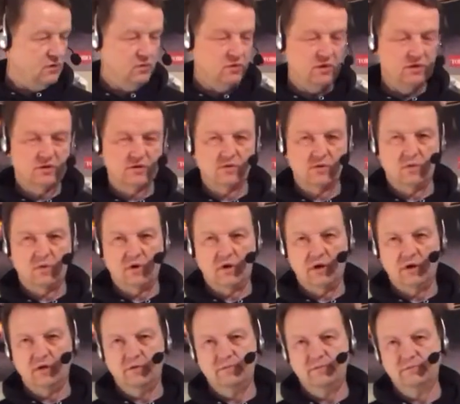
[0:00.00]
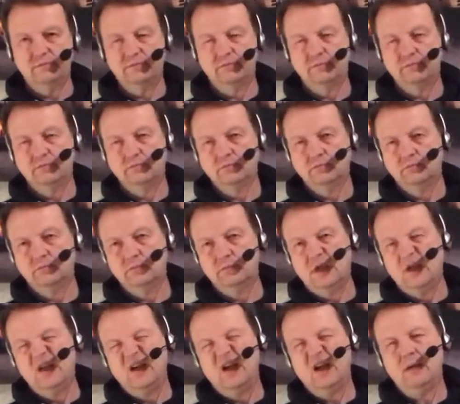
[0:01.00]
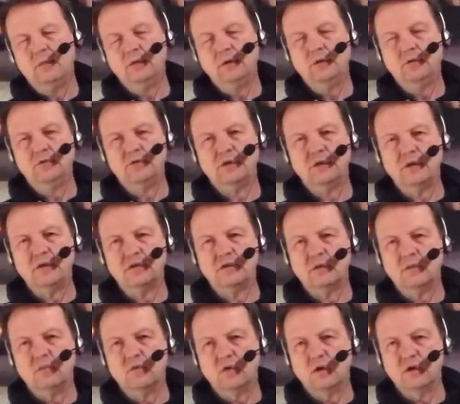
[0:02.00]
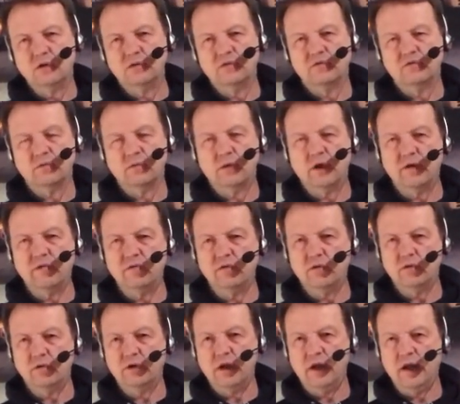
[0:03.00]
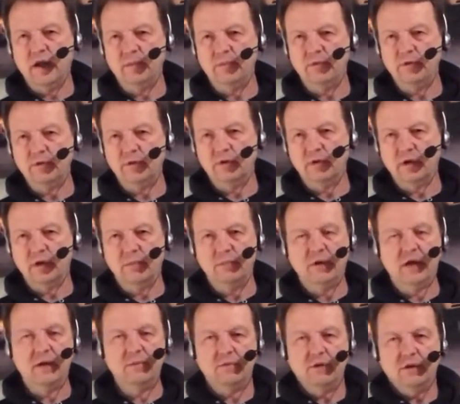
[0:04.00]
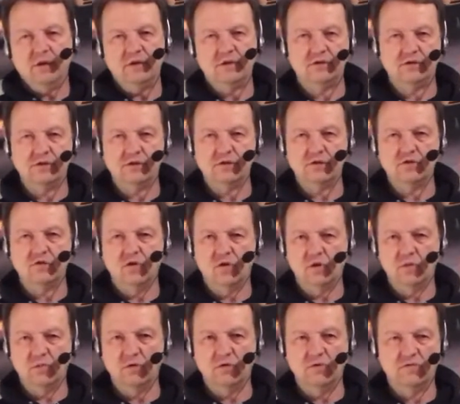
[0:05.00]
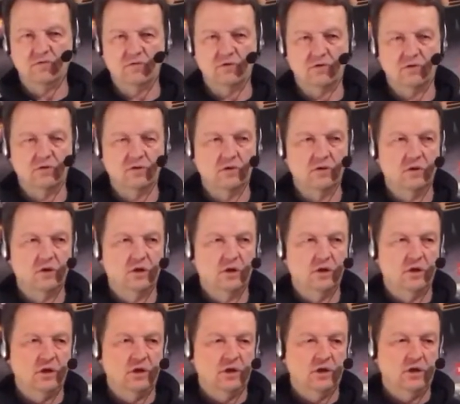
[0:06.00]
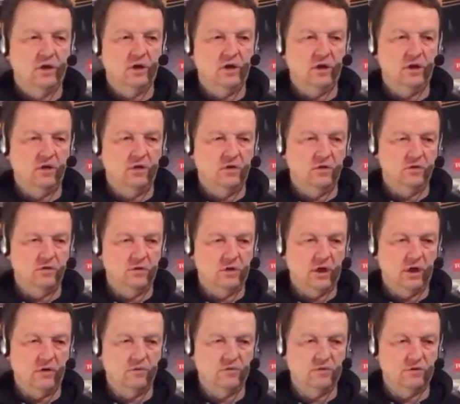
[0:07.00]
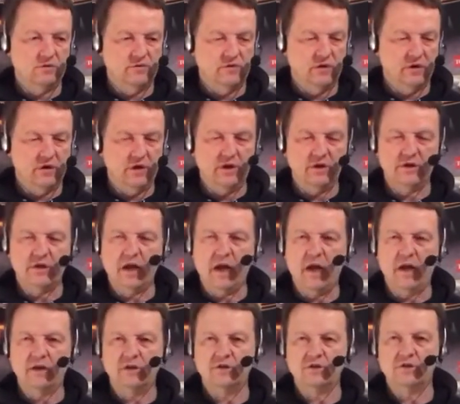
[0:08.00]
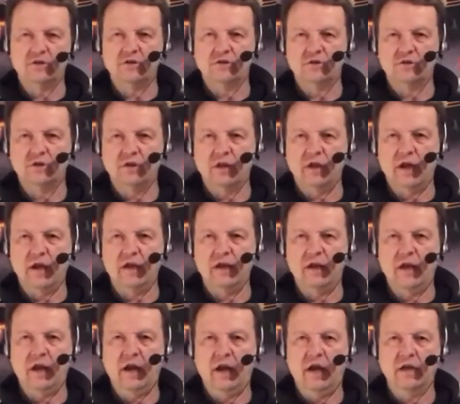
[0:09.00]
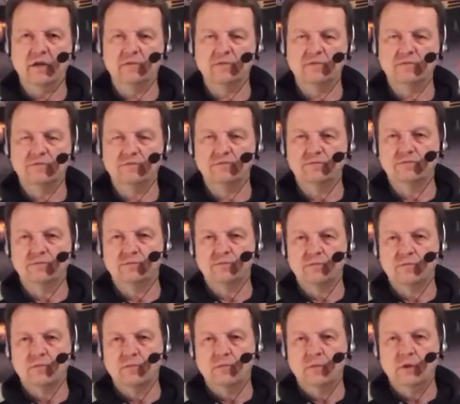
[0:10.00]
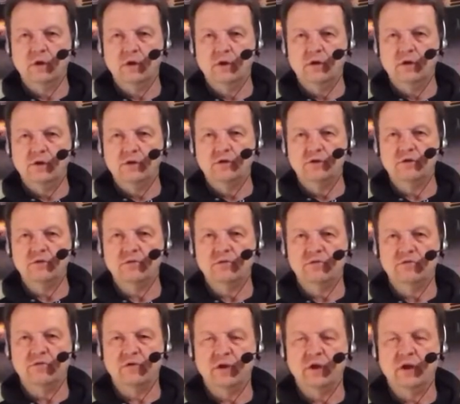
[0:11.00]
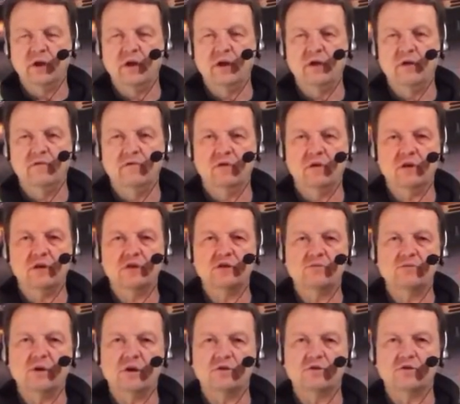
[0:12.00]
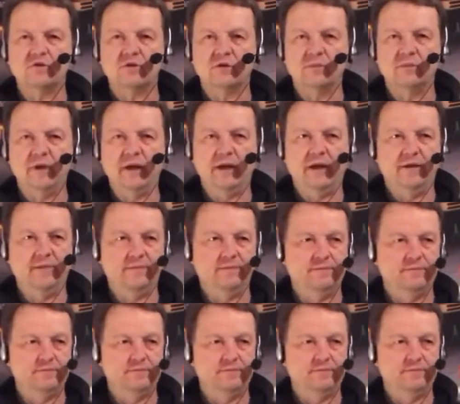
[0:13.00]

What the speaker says: what's the word? I'm losing some words from my vocabulary. Maybe that's just normal for getting older. I was very attached to that cat. She was very, very special to me.